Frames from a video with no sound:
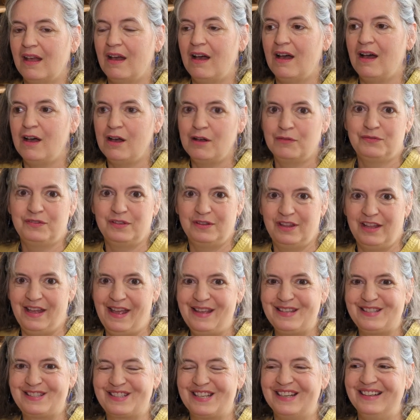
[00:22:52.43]
after
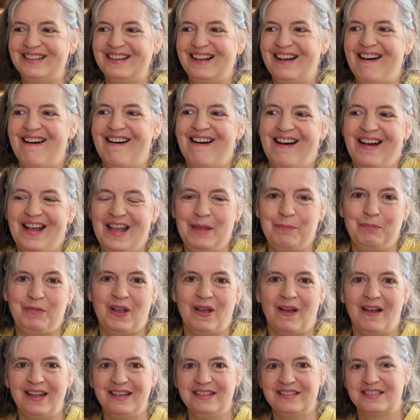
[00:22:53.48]
this, I'm
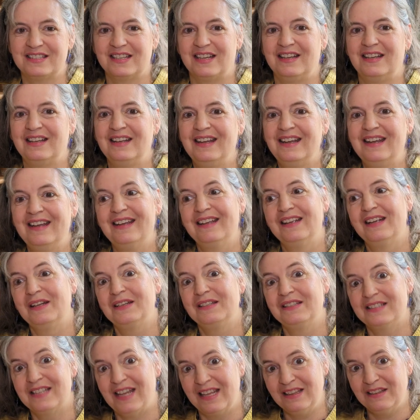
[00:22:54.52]
going to
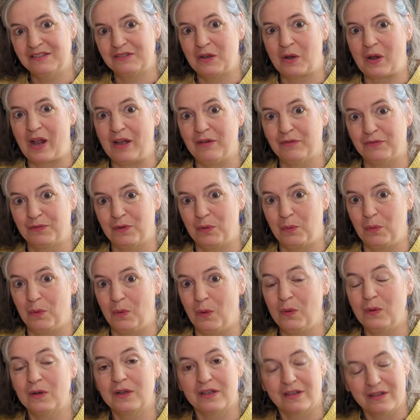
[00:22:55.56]
take the dog out for a
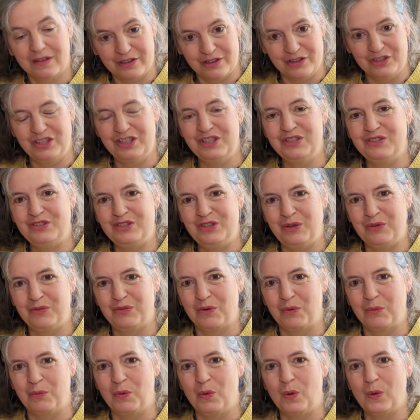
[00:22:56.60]
walk because she's due for a
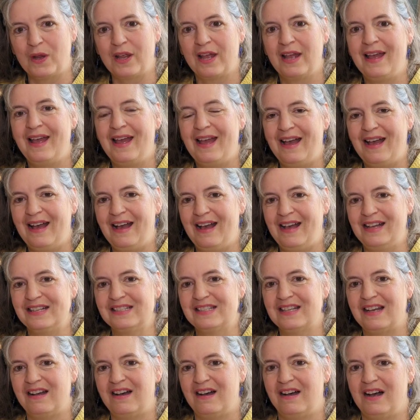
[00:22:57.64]
walk, and
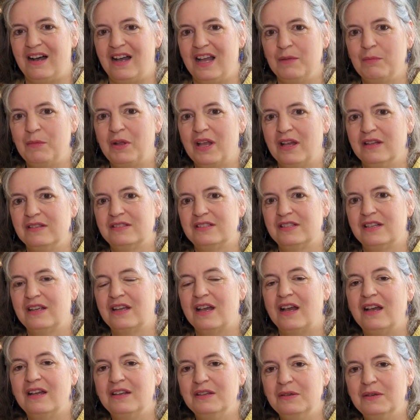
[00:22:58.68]
I'm going to
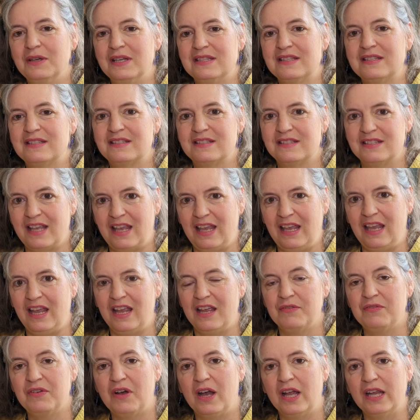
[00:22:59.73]
go and see
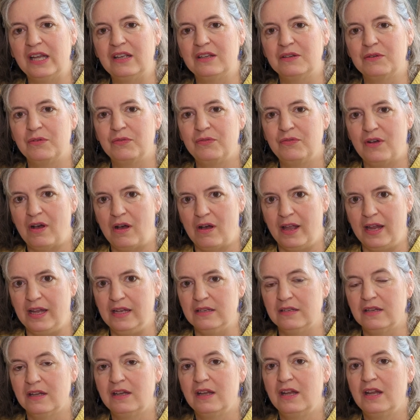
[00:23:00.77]
if I can
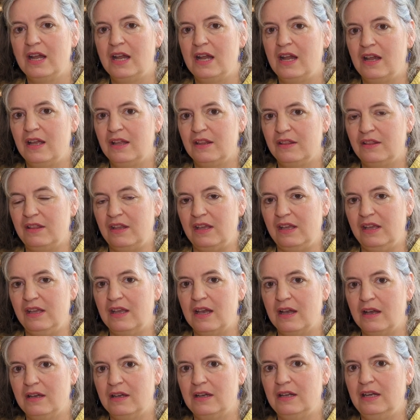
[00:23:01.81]
find the
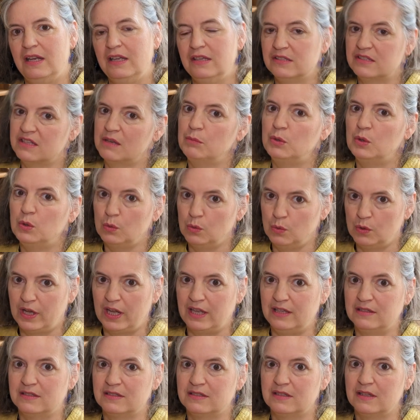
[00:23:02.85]
early summer
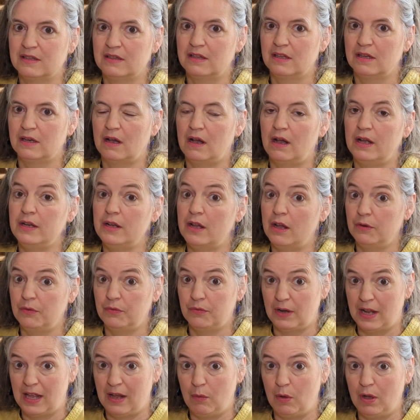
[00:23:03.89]
orchids that I know
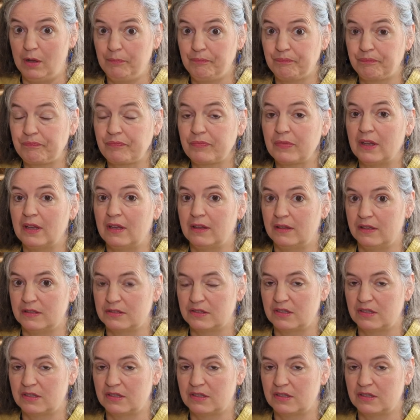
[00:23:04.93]
flower at this